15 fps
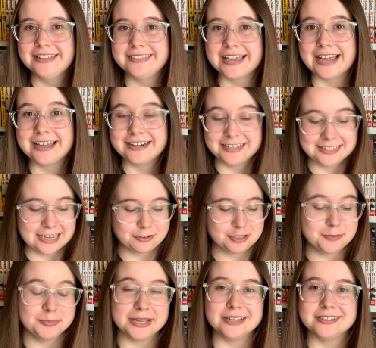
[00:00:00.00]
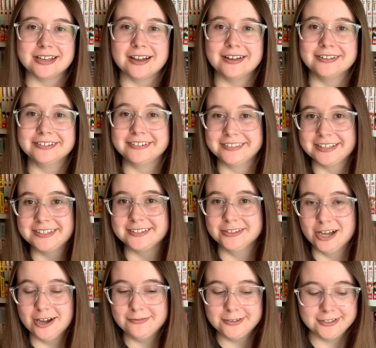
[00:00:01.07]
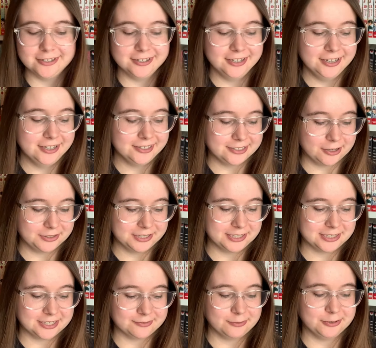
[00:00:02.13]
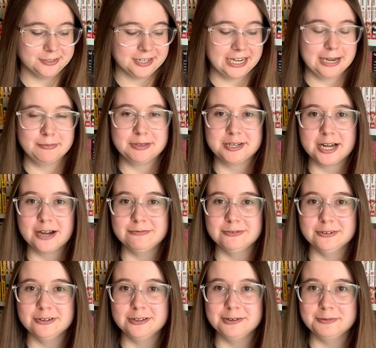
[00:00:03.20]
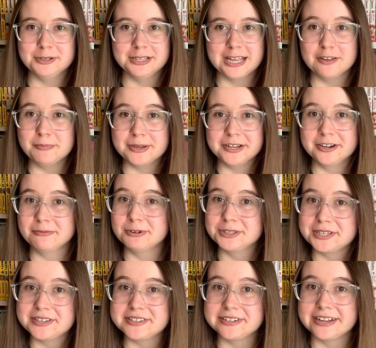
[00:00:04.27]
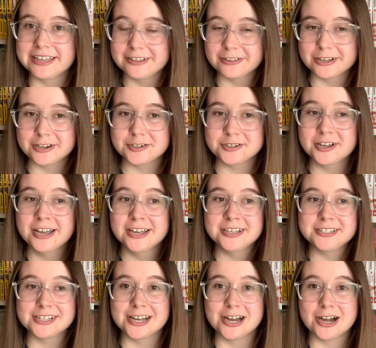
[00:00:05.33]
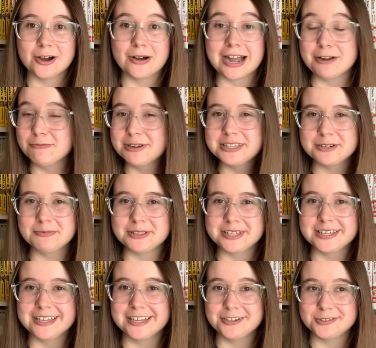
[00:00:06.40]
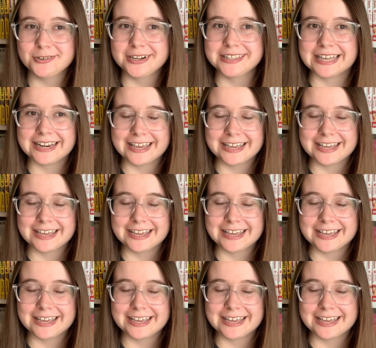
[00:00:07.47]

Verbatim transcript: that is actually based on this novel. So this is the first time the novel will have been released in English. So I really, really enjoyed that